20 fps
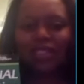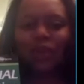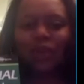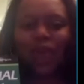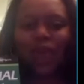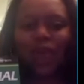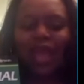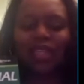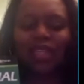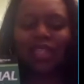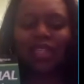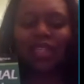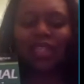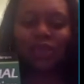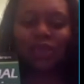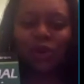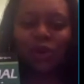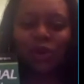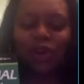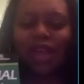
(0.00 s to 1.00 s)
So I had
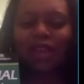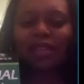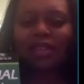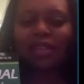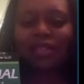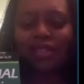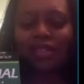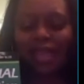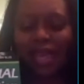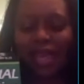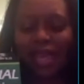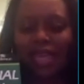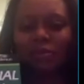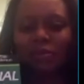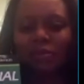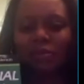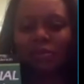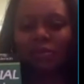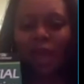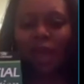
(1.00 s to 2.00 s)
to learn how to
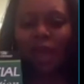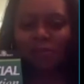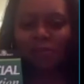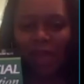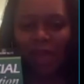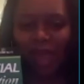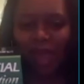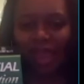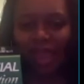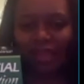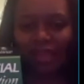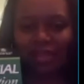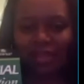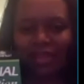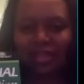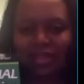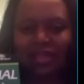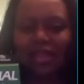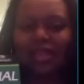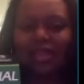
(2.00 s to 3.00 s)
date my
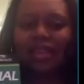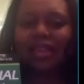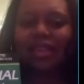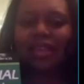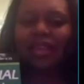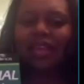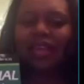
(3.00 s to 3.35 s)
banks